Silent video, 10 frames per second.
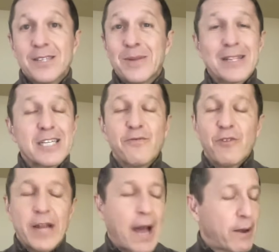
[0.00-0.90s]
them, at least for
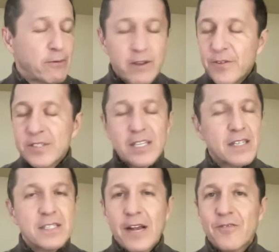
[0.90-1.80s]
now. I revisit
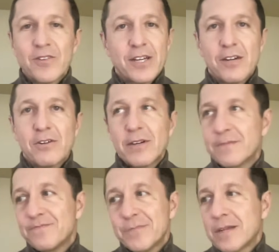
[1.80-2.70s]
this every year,
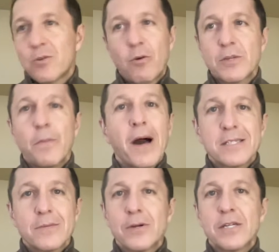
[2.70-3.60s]
and there's always a
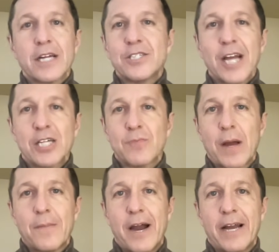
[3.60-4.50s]
possibility I change my
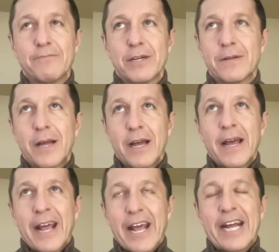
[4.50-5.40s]
mind, but
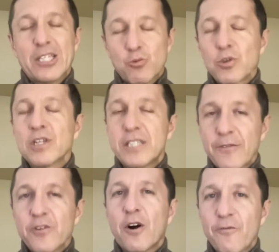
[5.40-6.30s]
it's really
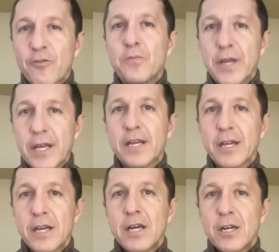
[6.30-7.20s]
difficult for me
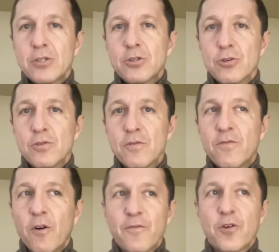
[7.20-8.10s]
to
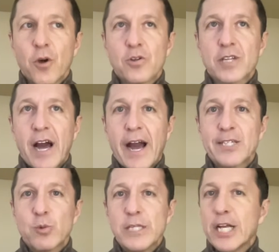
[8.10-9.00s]
vote for those
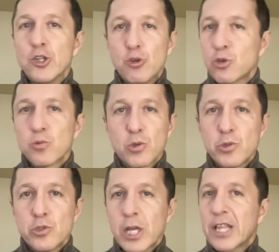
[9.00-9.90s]
guys when they knew the
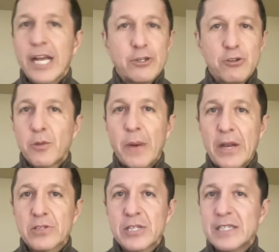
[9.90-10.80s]
rules, they knew the
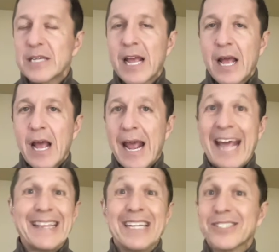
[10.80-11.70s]
penalties,
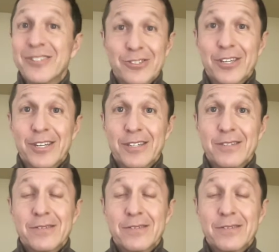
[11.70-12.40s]
and they still did it.